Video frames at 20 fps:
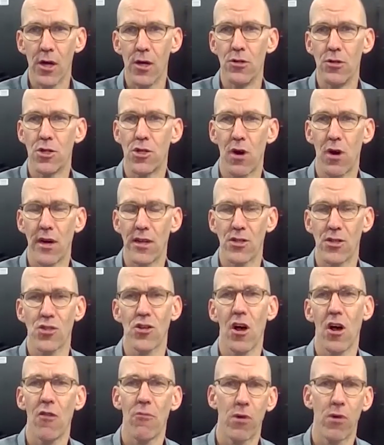who's trying to
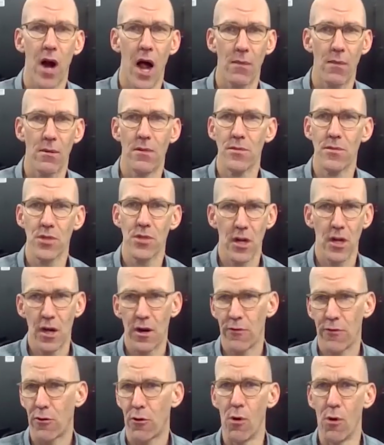solve problems
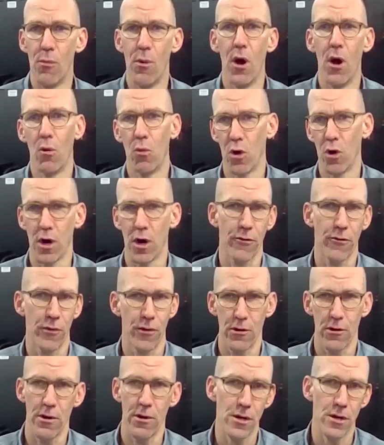for remote work for
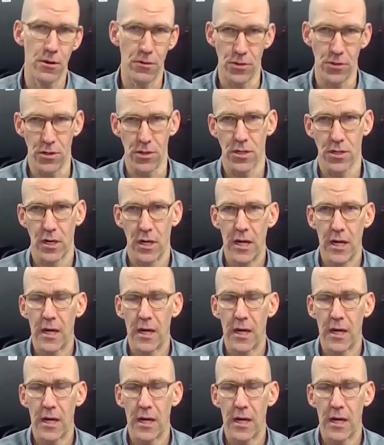their end users.